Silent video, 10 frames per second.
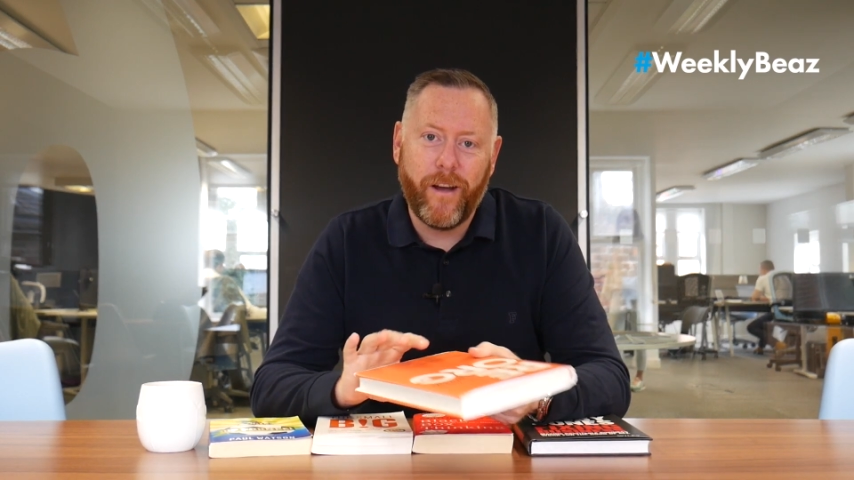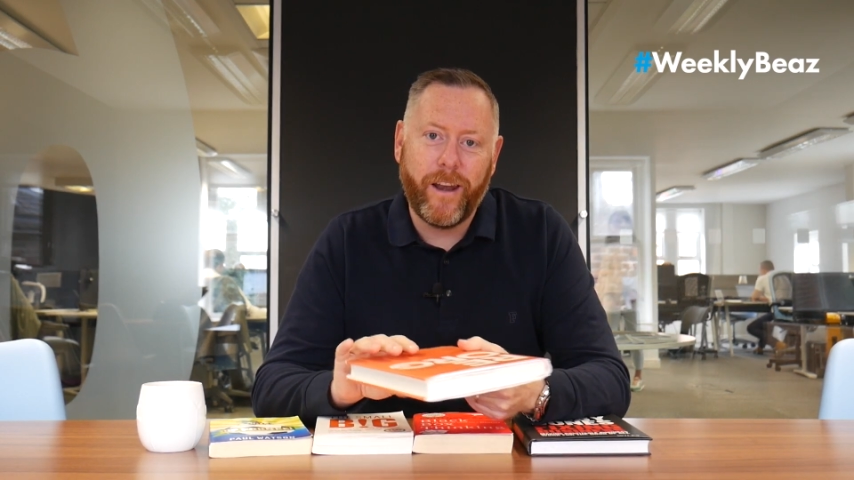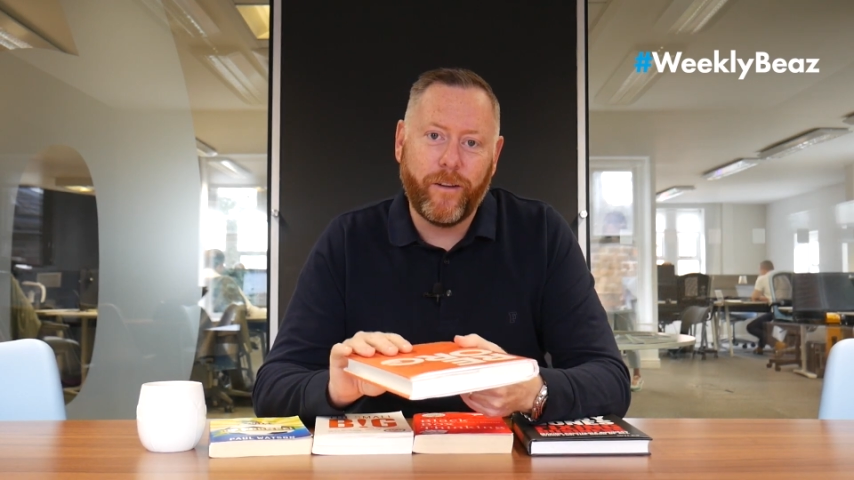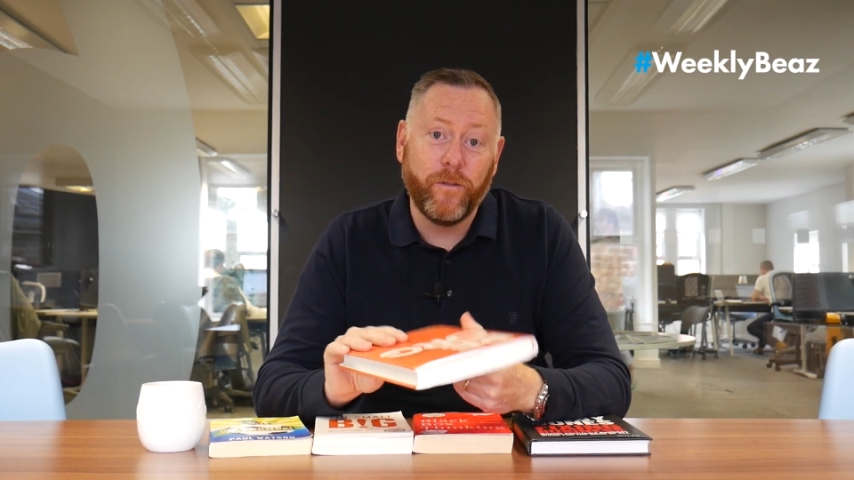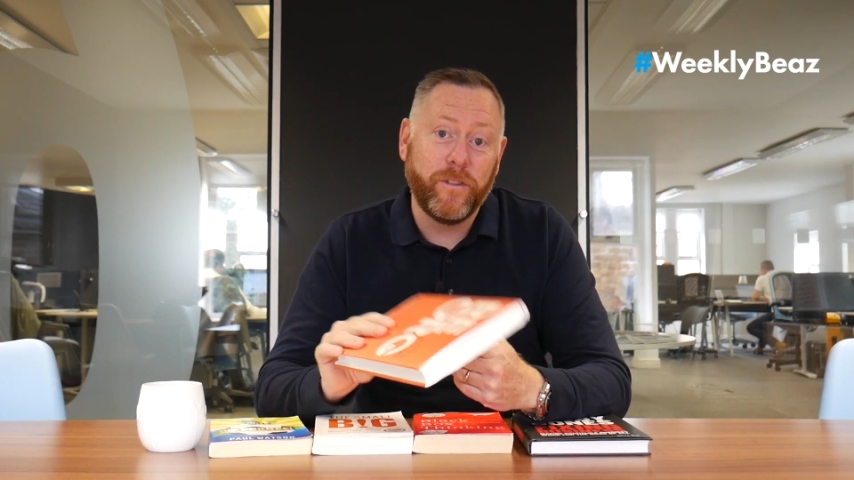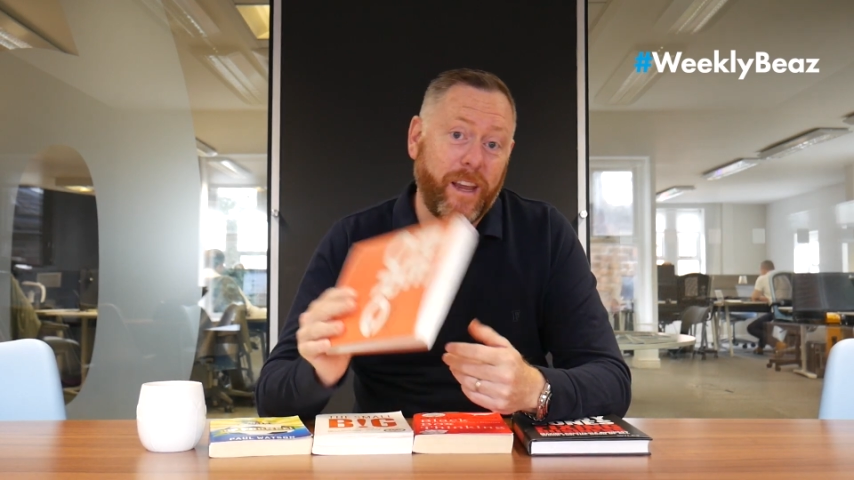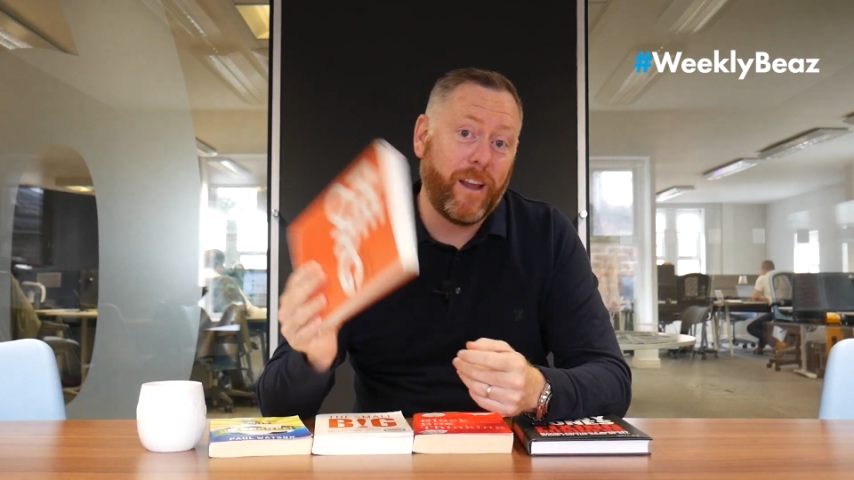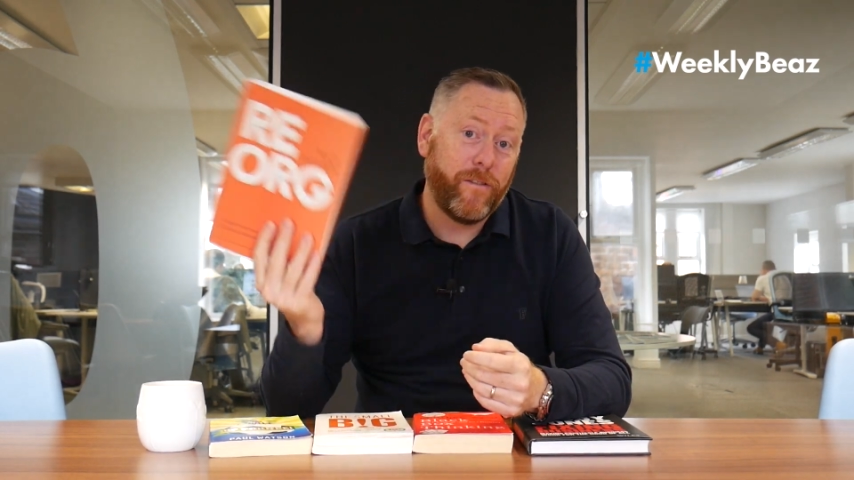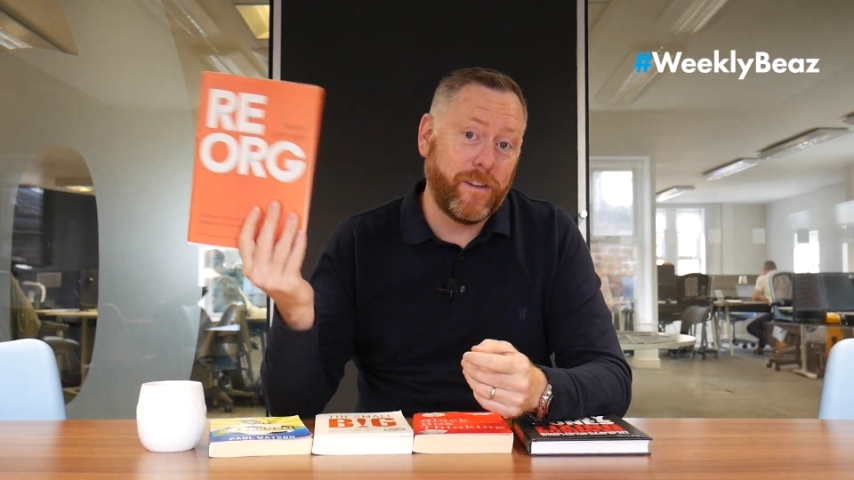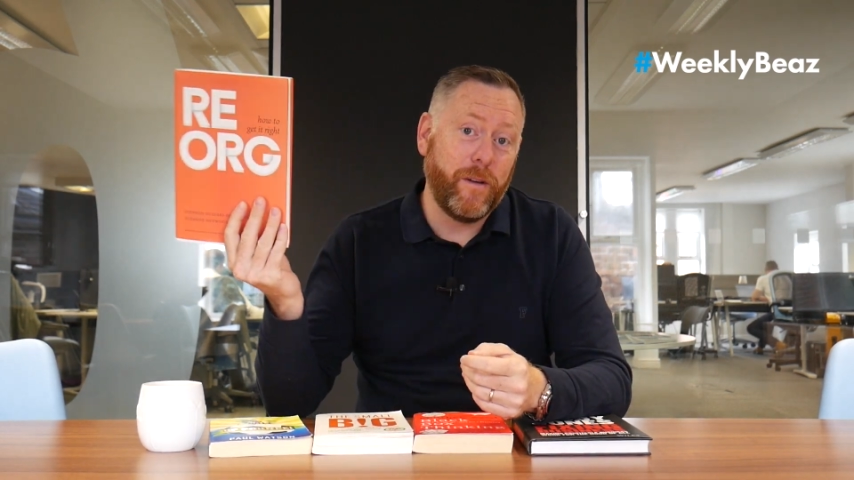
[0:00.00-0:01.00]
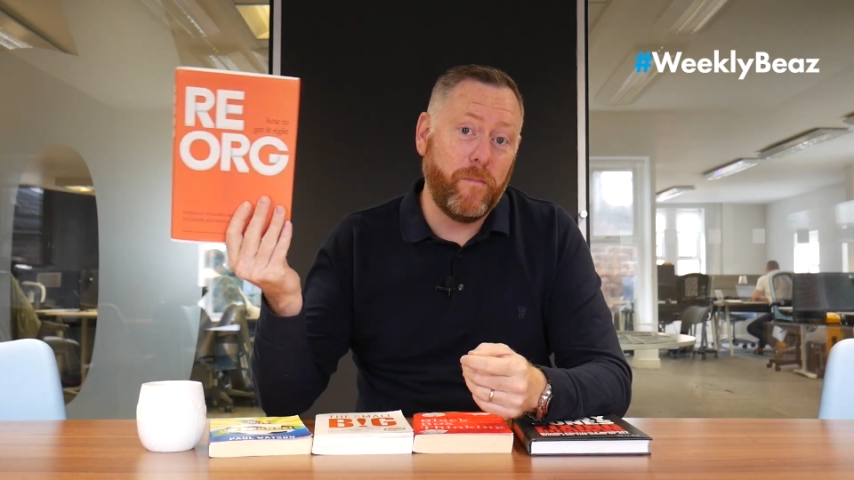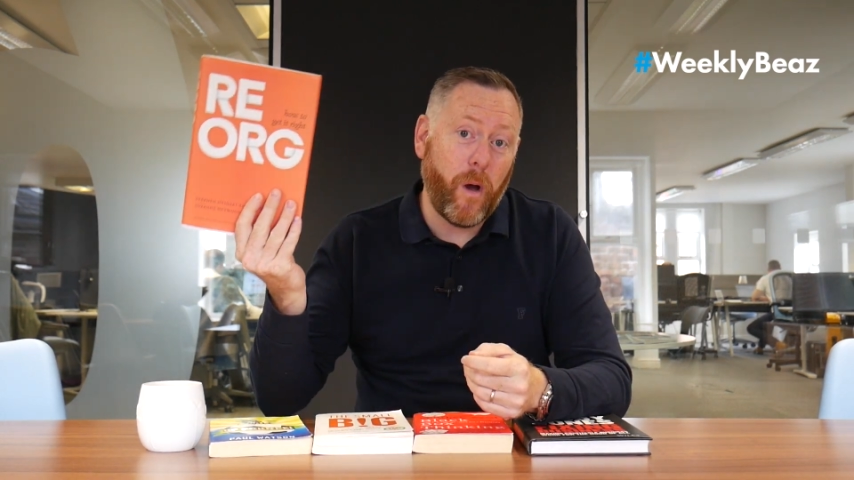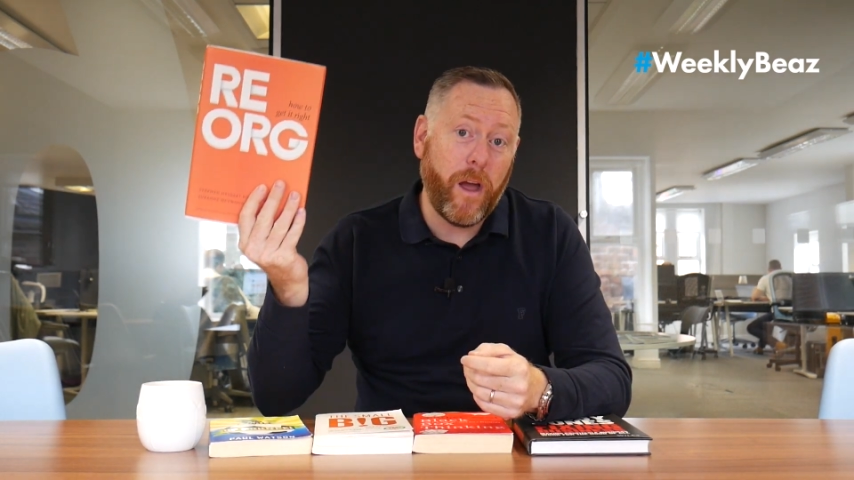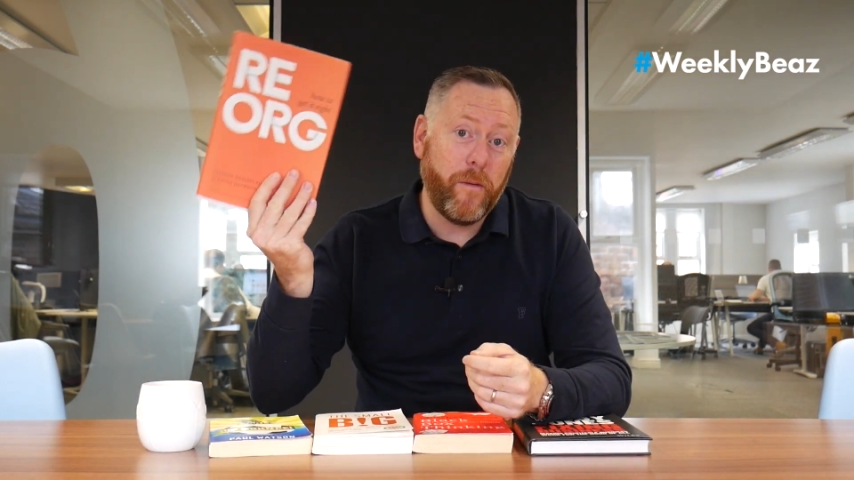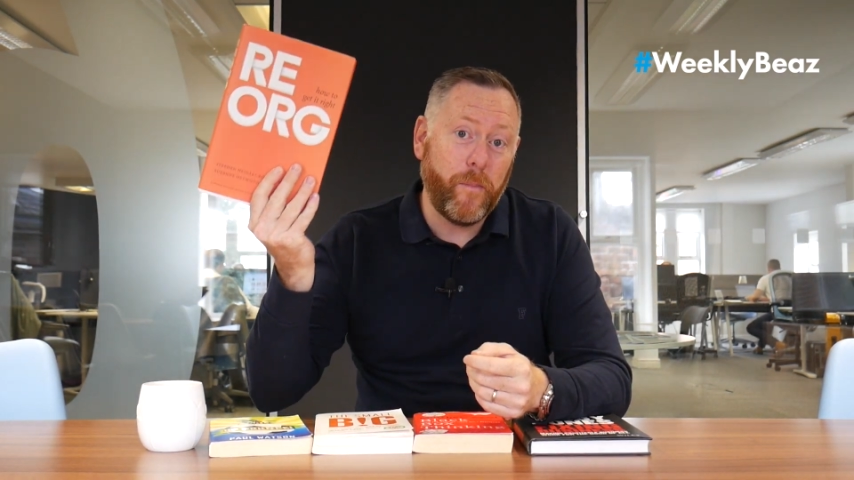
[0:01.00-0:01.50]
article saying I was going to
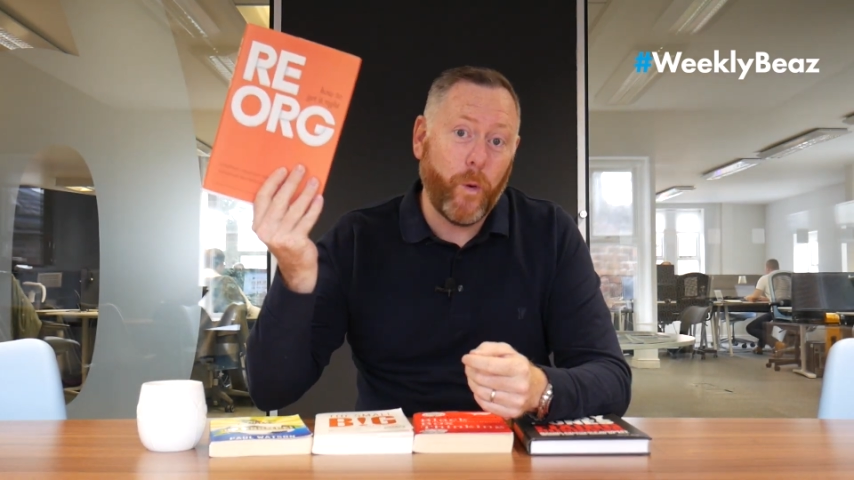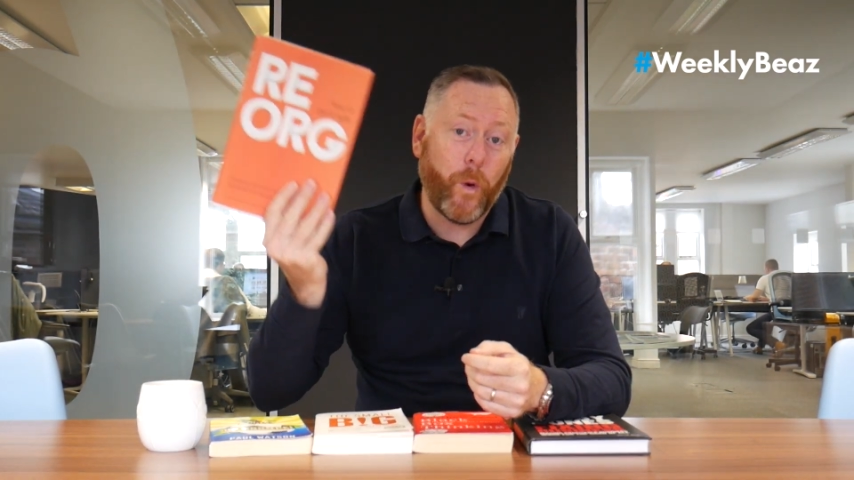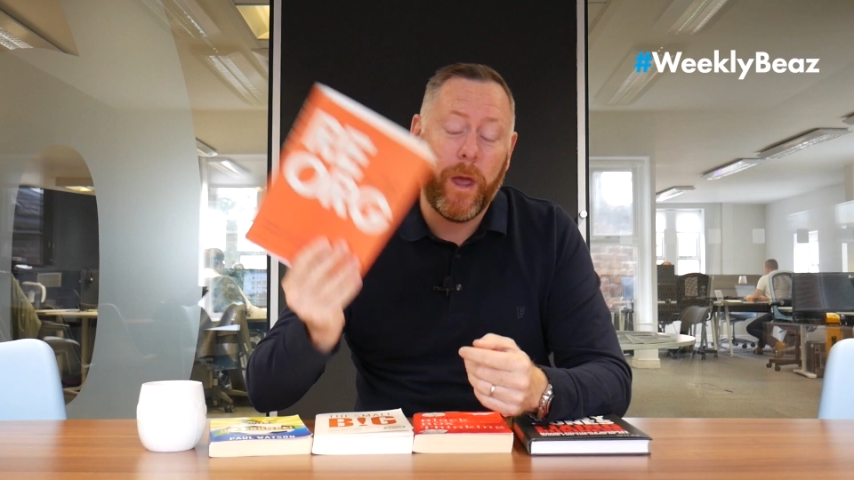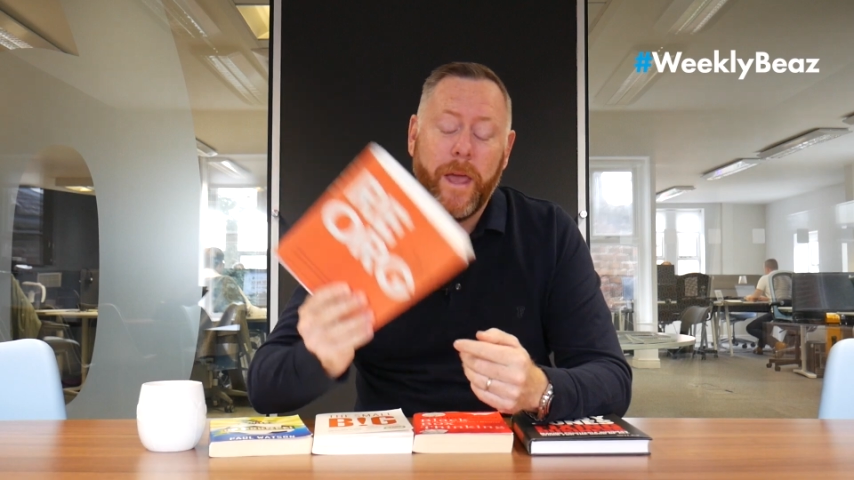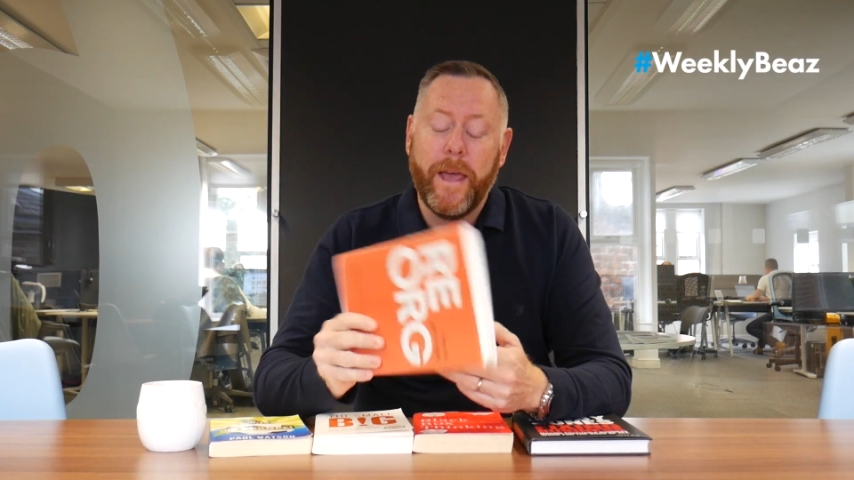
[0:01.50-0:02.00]
buy the book,